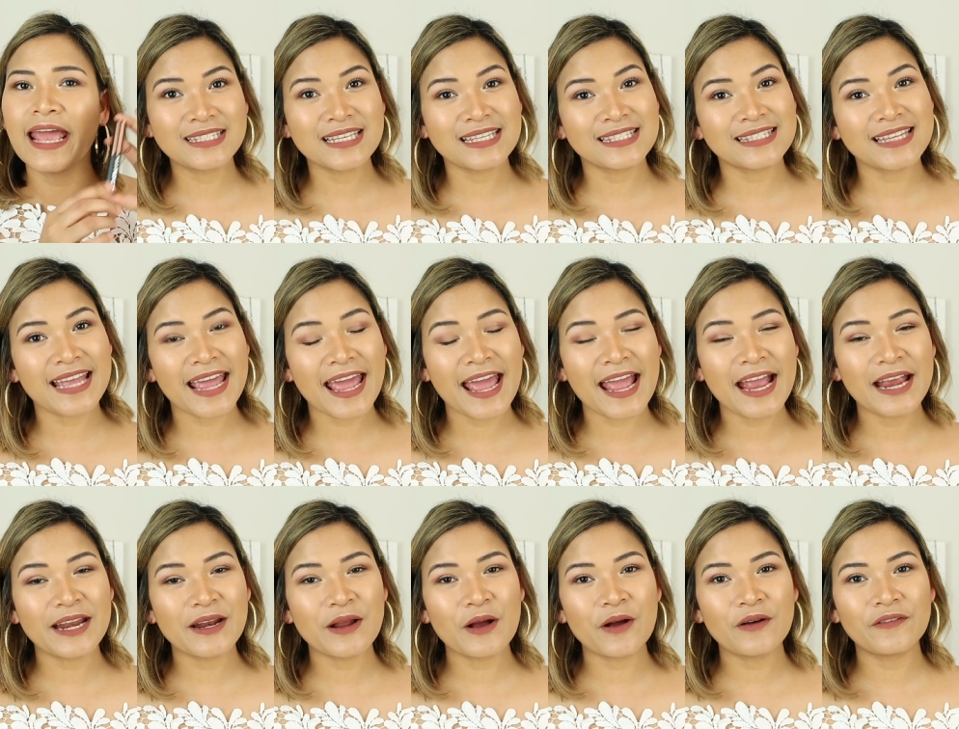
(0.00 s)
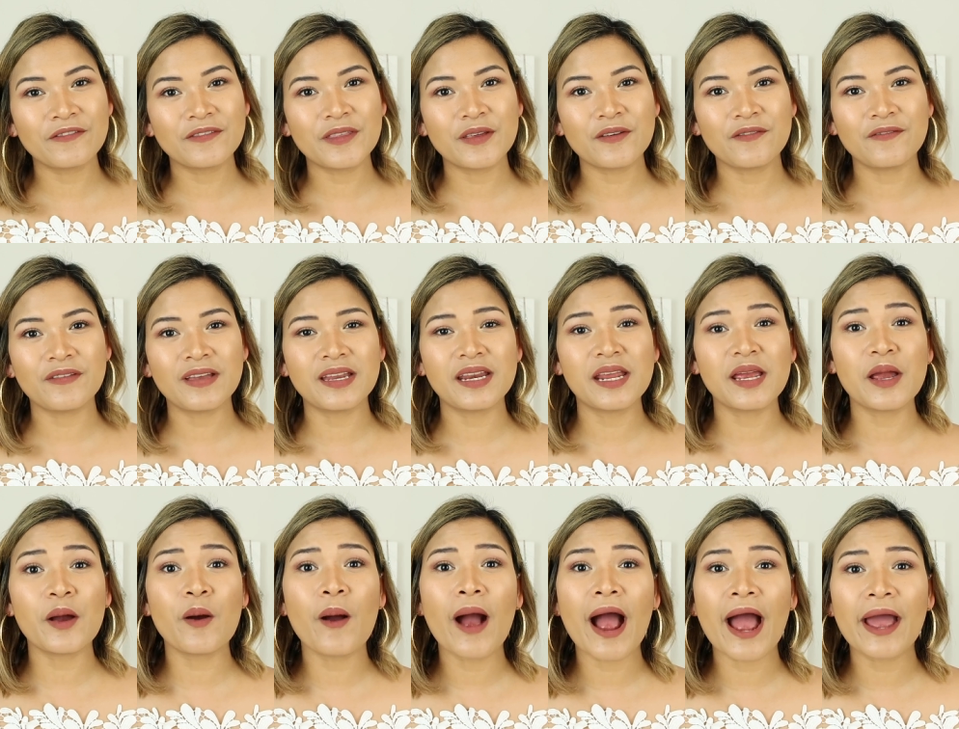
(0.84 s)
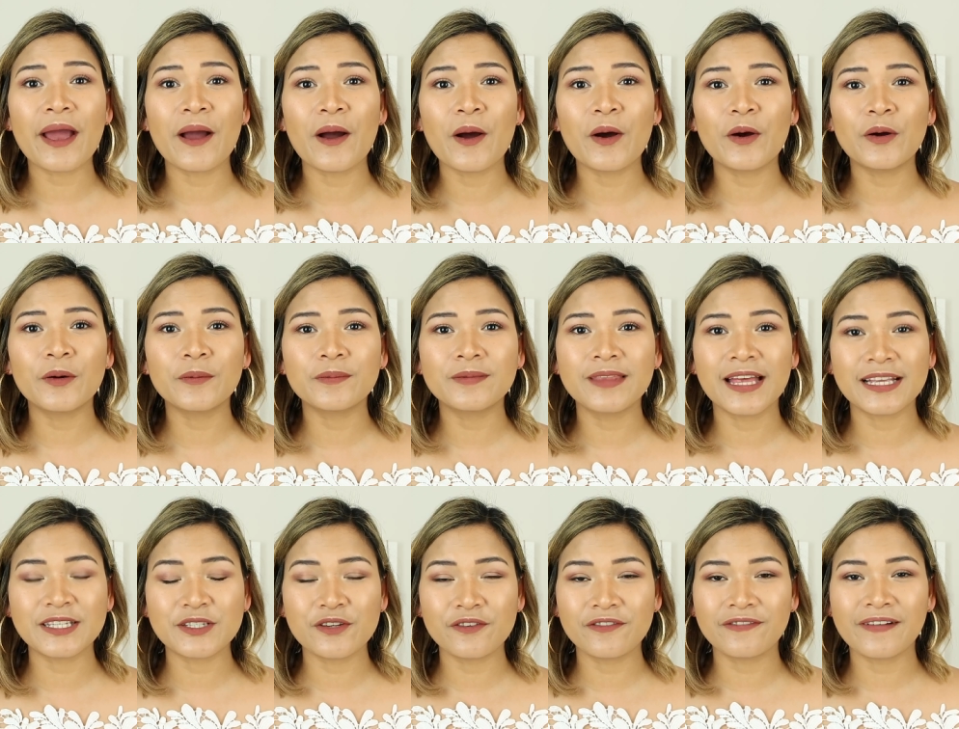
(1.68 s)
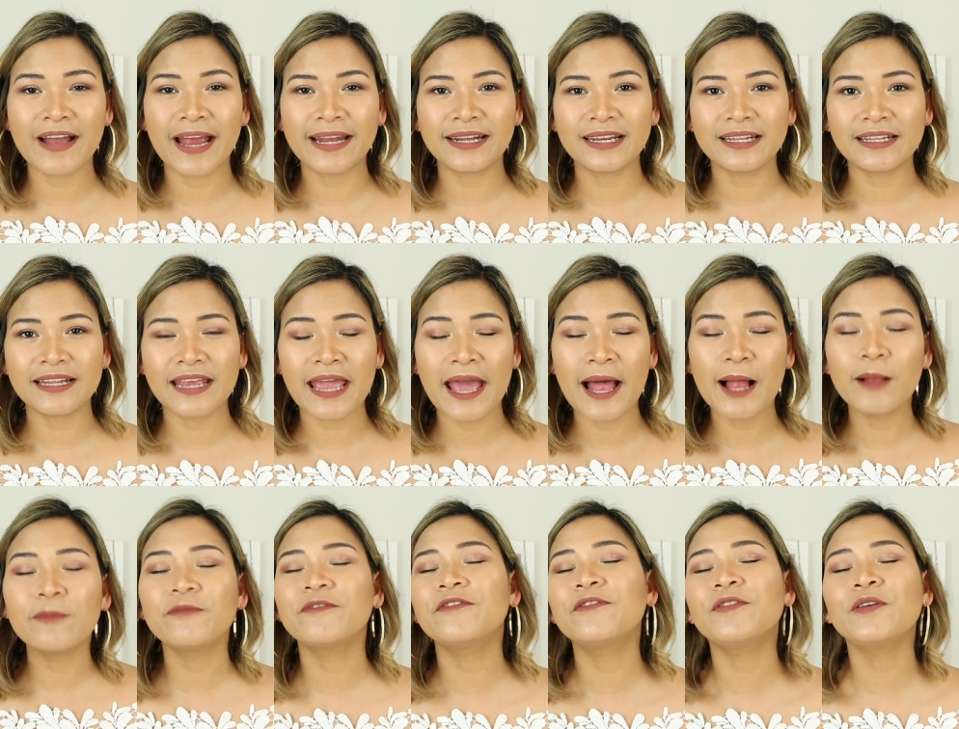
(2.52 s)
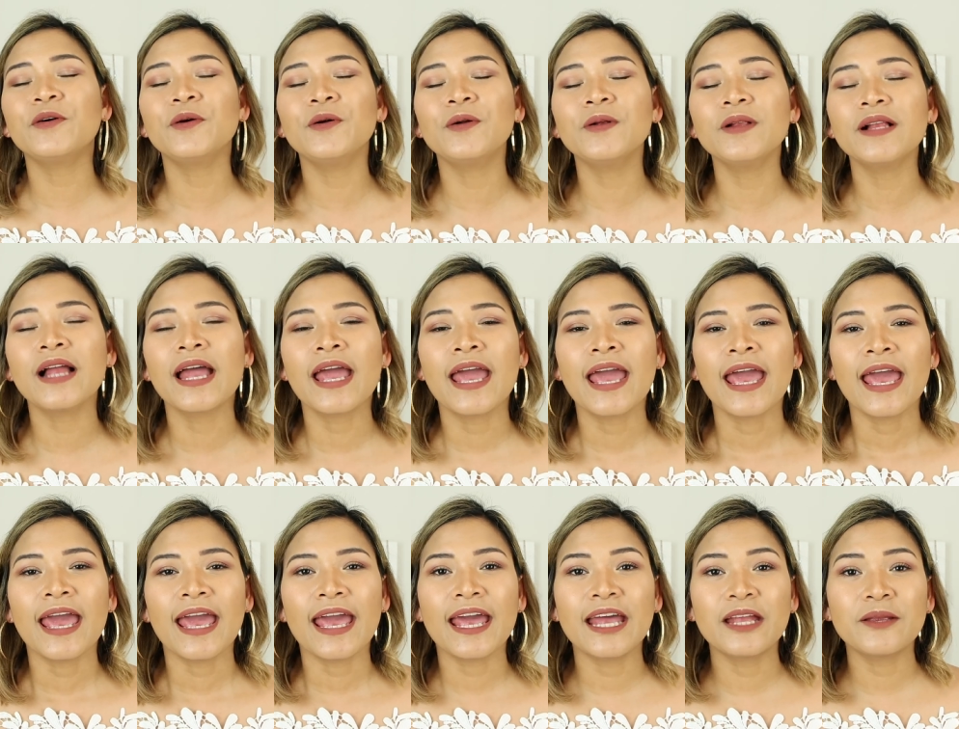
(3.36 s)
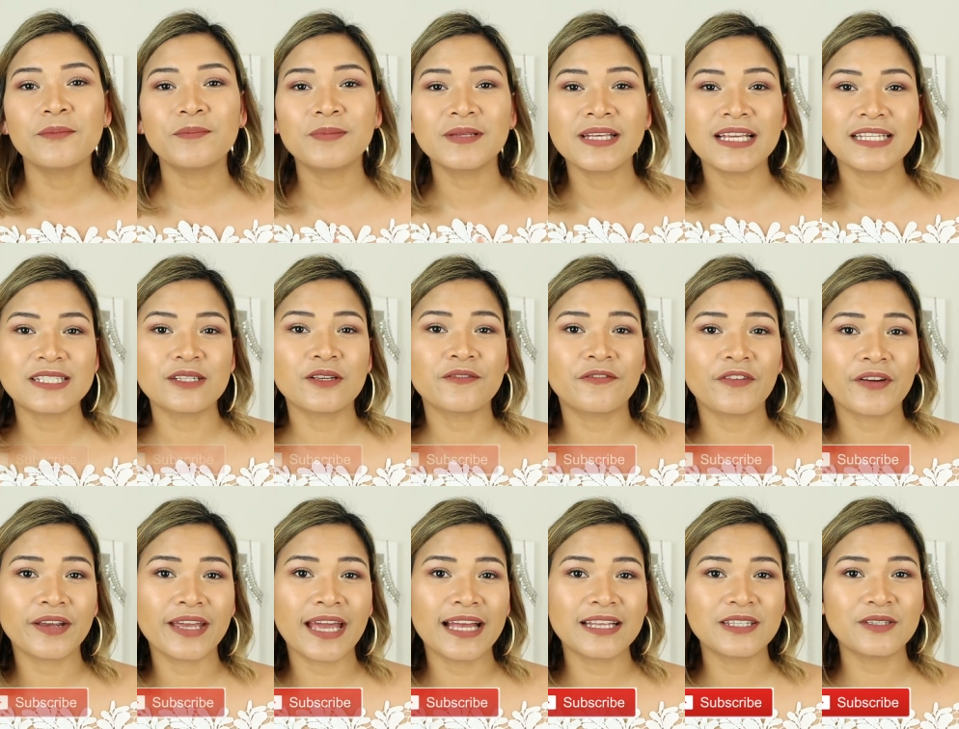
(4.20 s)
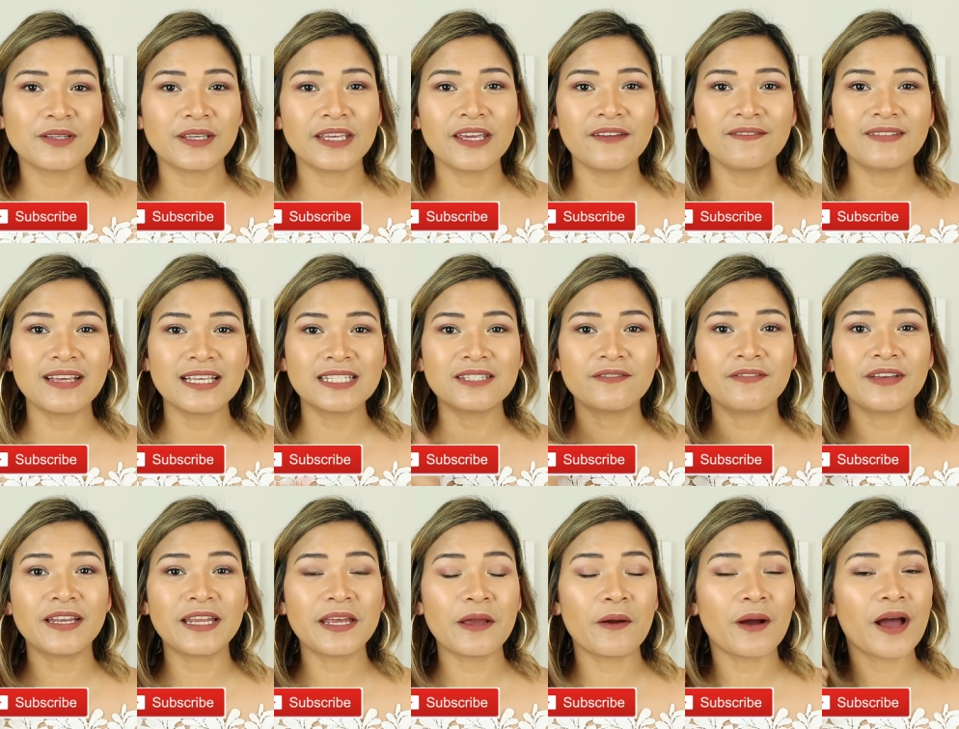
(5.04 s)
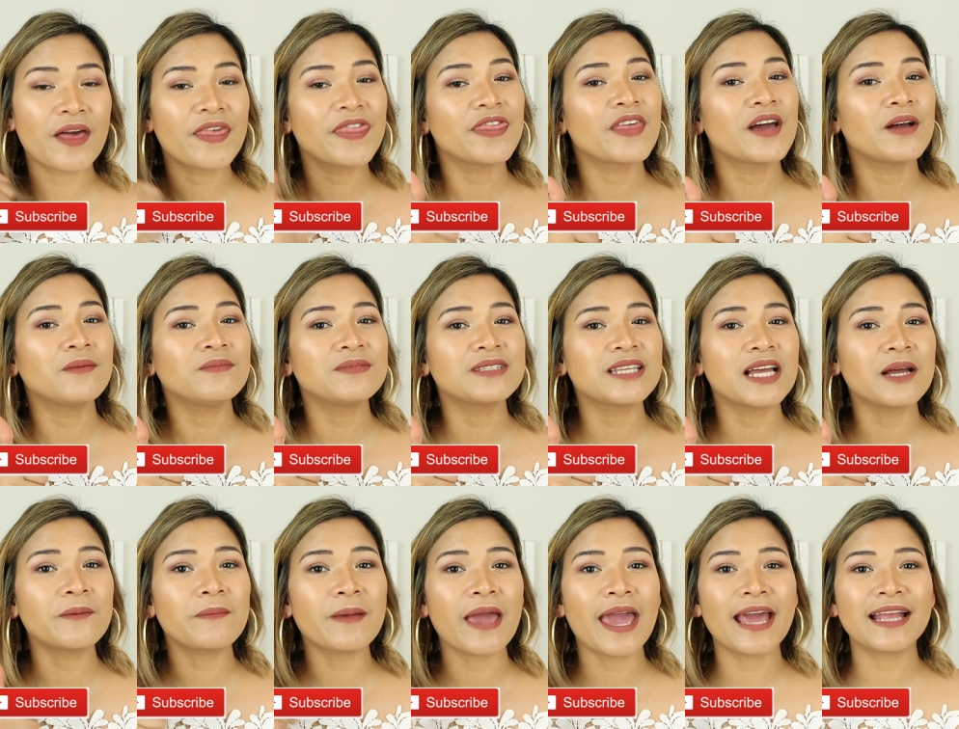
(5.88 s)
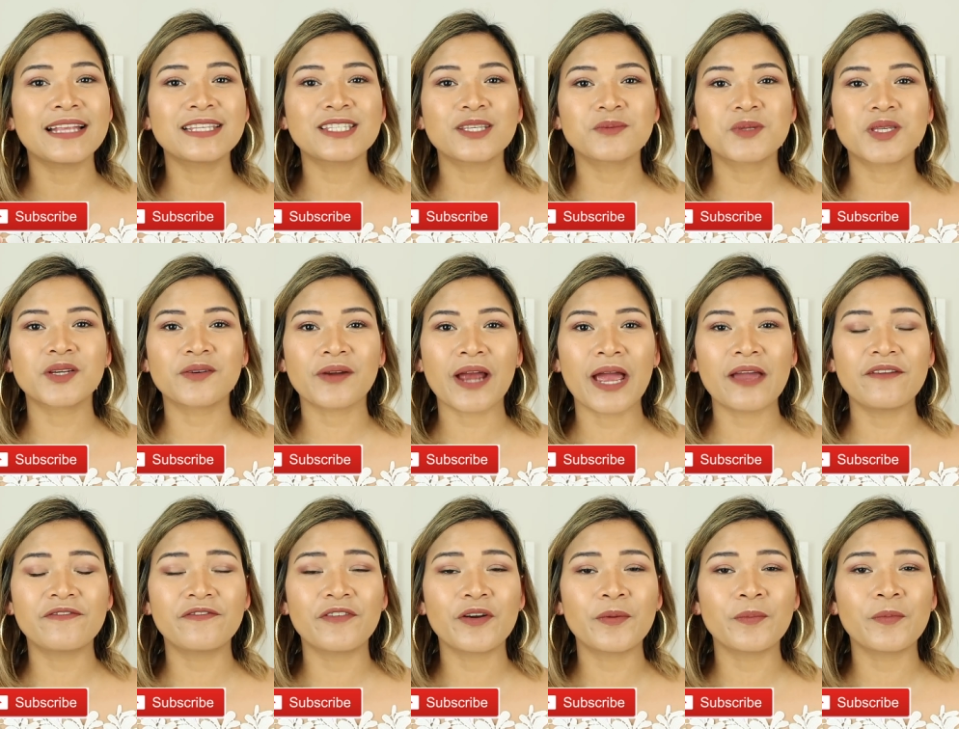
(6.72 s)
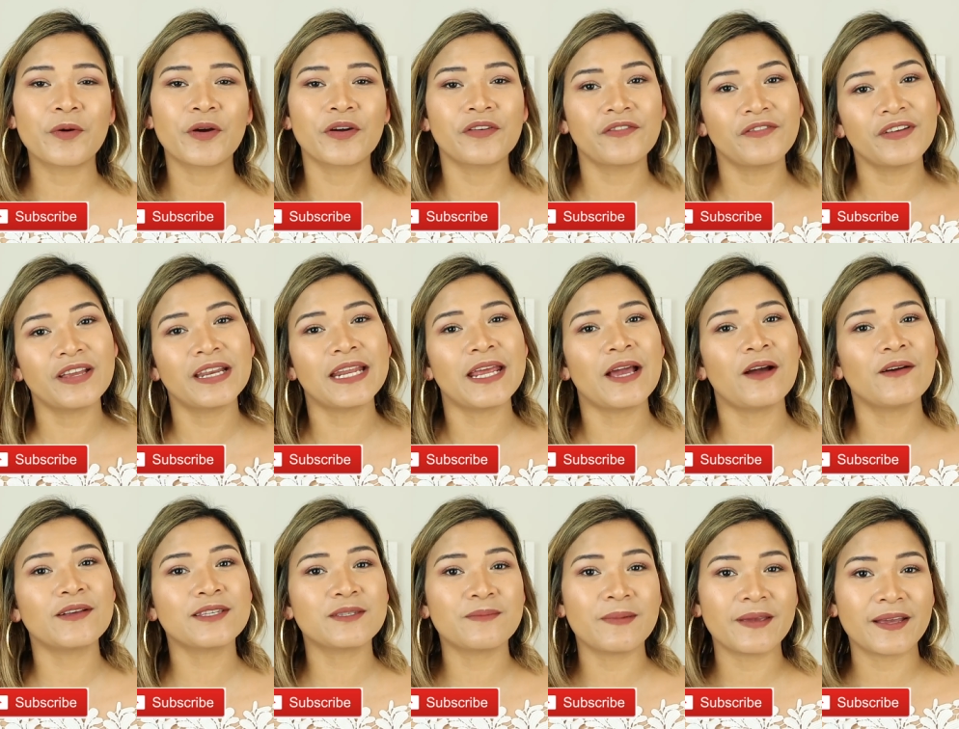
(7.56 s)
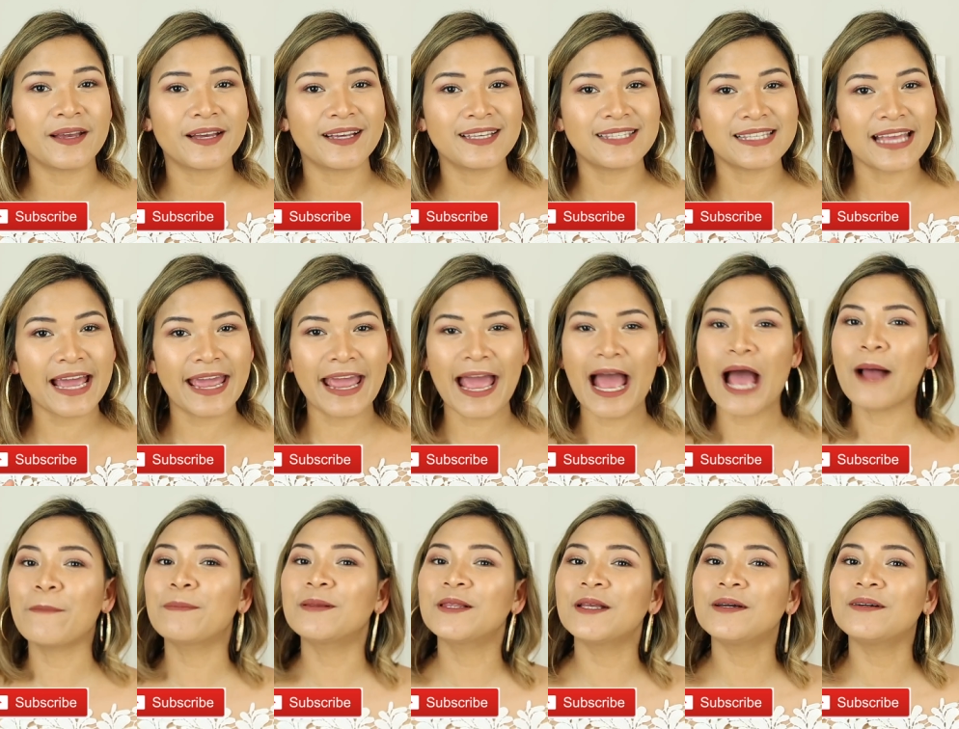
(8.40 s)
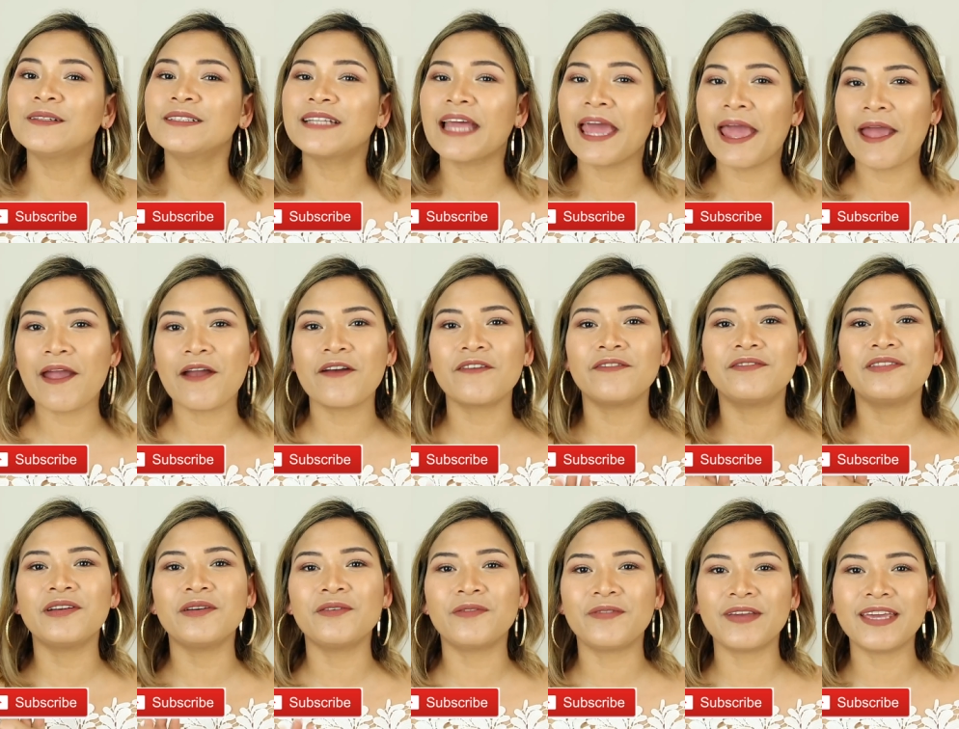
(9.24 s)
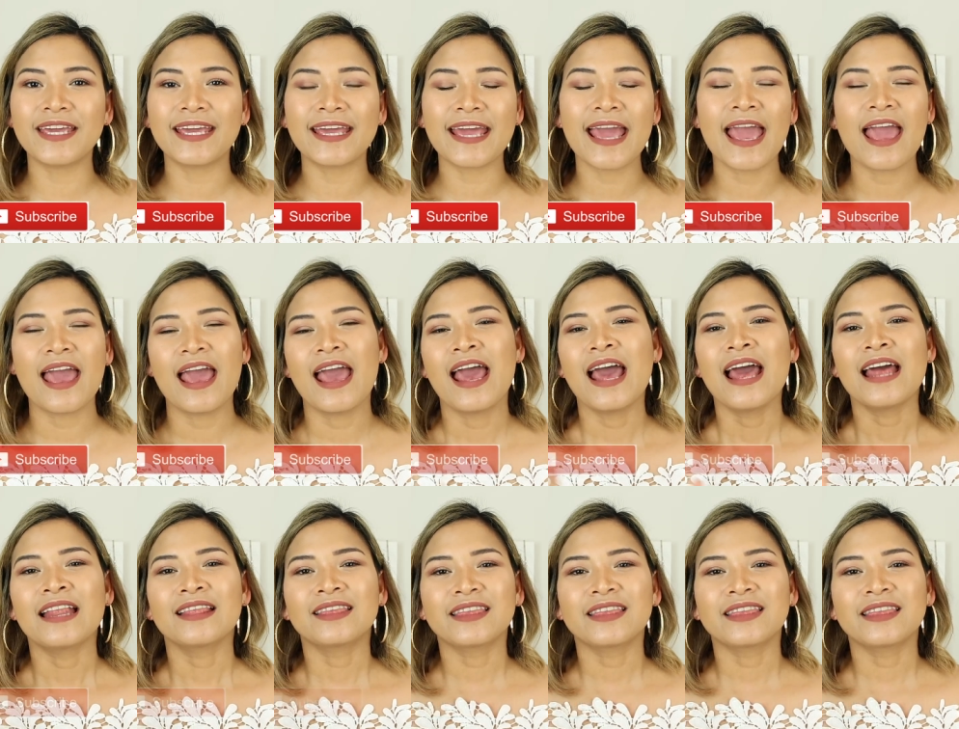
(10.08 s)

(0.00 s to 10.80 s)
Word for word: This is the end of the video. I hope that you find it helpful and please don't forget to give this video a thumbs up and subscribe for more videos because I upload every week.